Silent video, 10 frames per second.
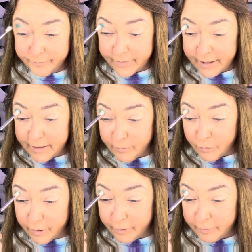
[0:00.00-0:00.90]

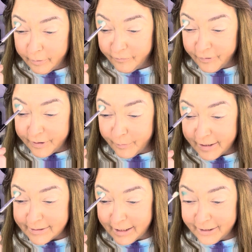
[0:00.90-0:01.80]
camera. A friend of
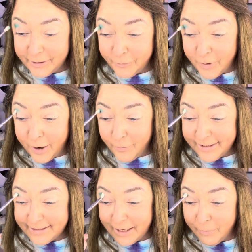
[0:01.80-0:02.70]
mine's like, you
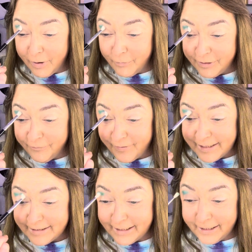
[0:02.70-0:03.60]
always come on with your
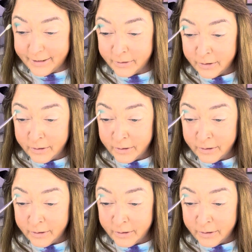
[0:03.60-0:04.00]
face done.